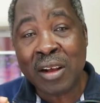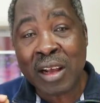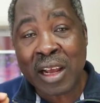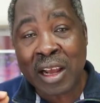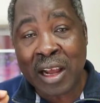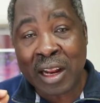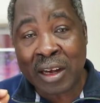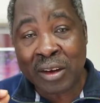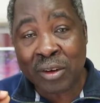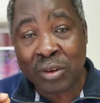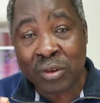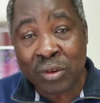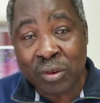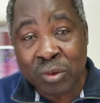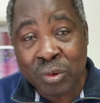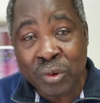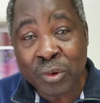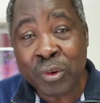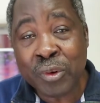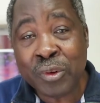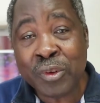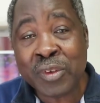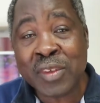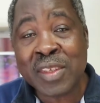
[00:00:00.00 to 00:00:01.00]
can
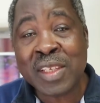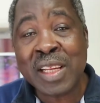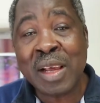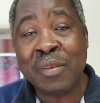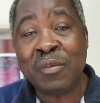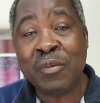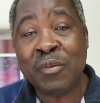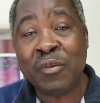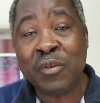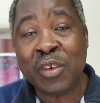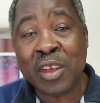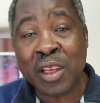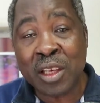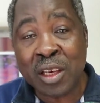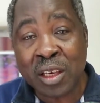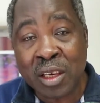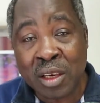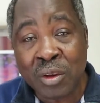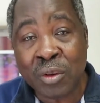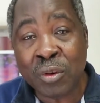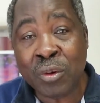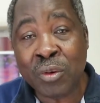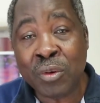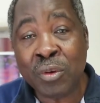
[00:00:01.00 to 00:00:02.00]
do something
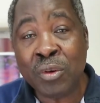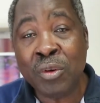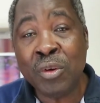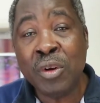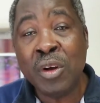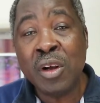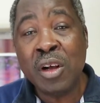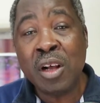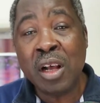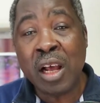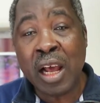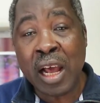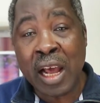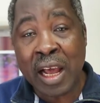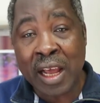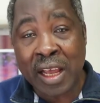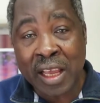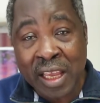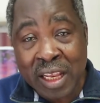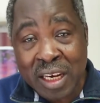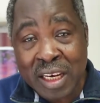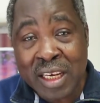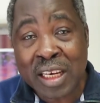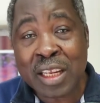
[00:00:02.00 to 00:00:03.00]
new
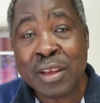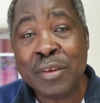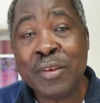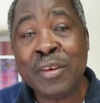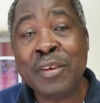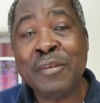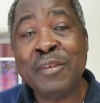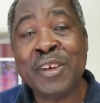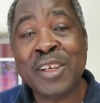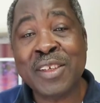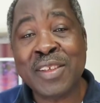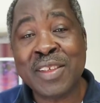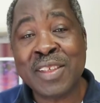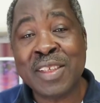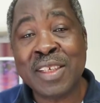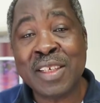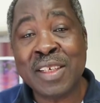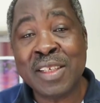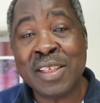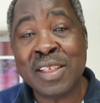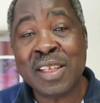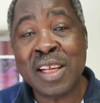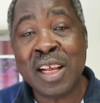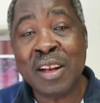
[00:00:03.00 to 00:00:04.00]
in the
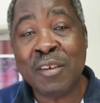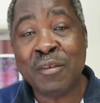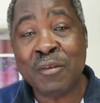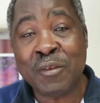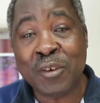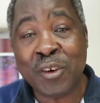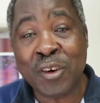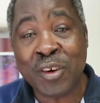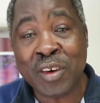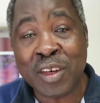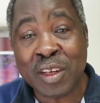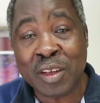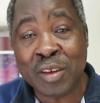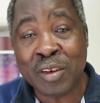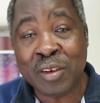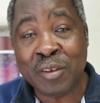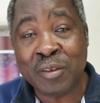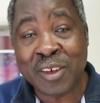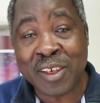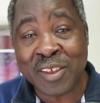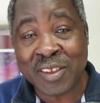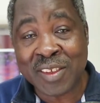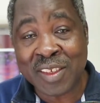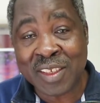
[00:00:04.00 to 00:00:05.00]
universities and for the
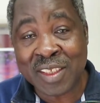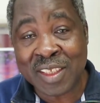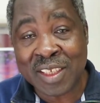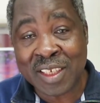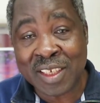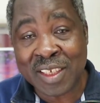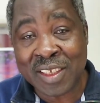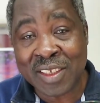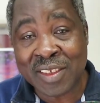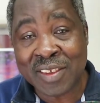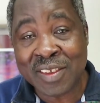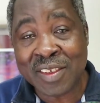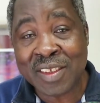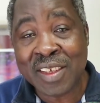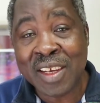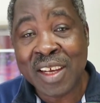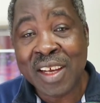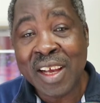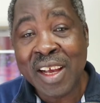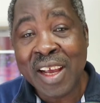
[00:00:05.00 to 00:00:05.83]
universities.